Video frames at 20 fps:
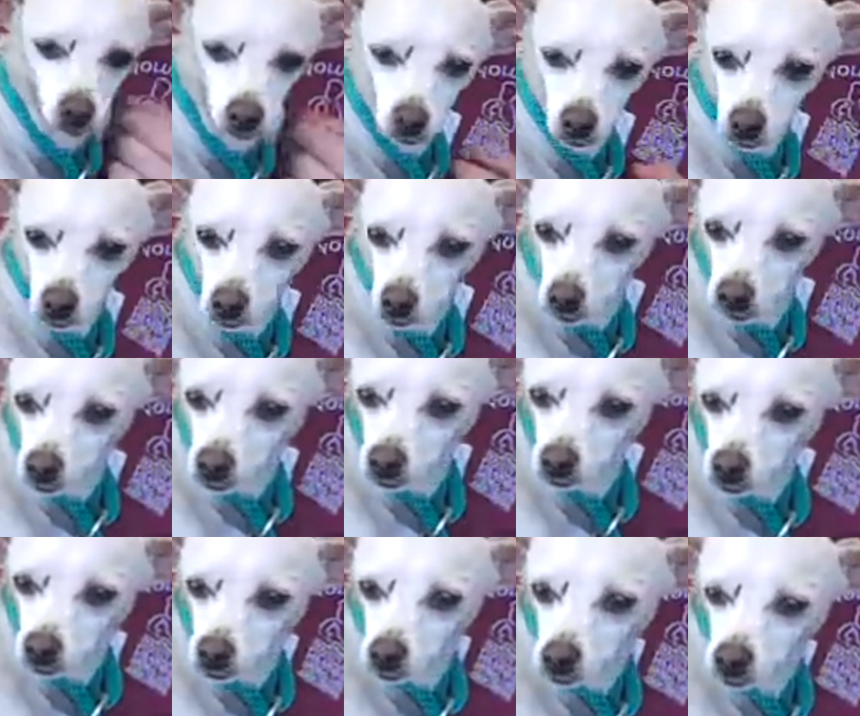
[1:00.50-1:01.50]
under your arm,
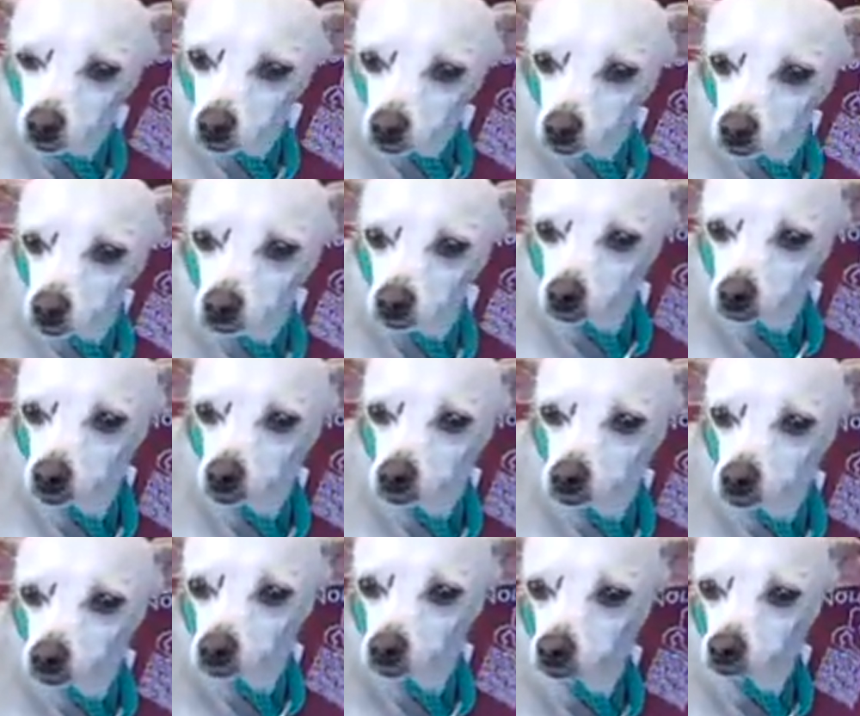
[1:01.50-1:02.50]
in your purse,
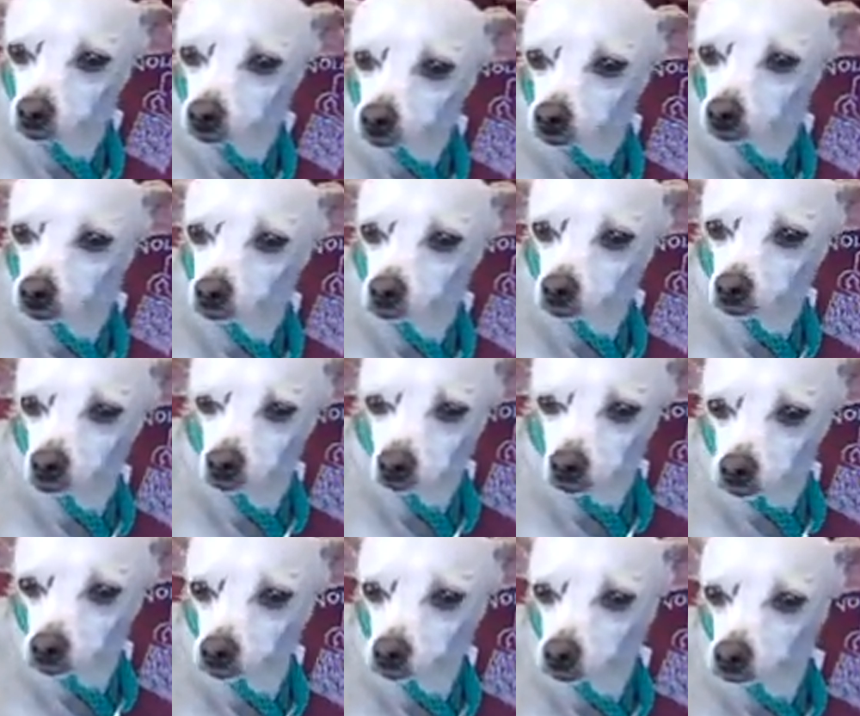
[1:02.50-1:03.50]
um,
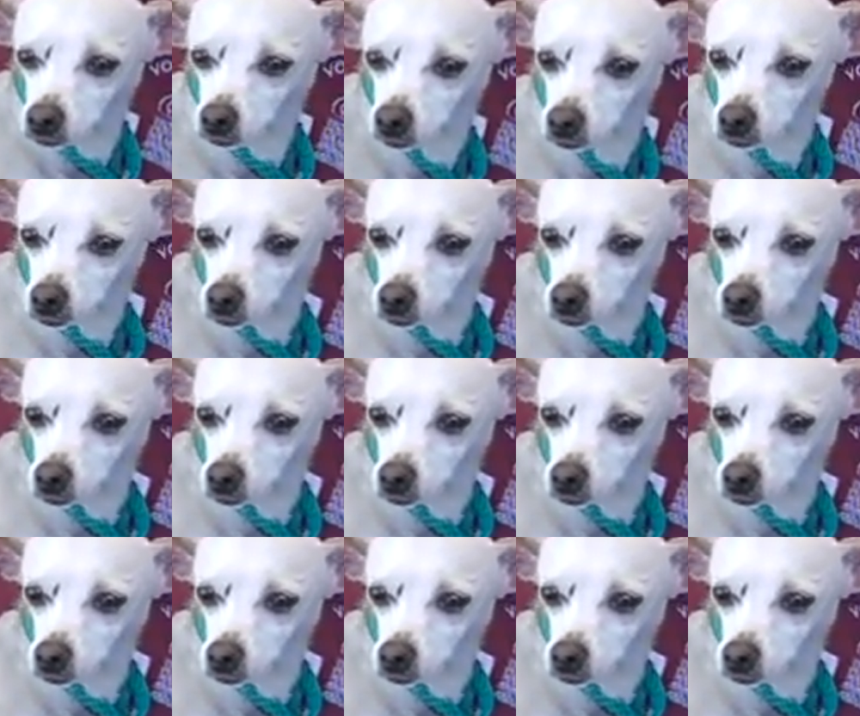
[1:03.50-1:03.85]
sitting in your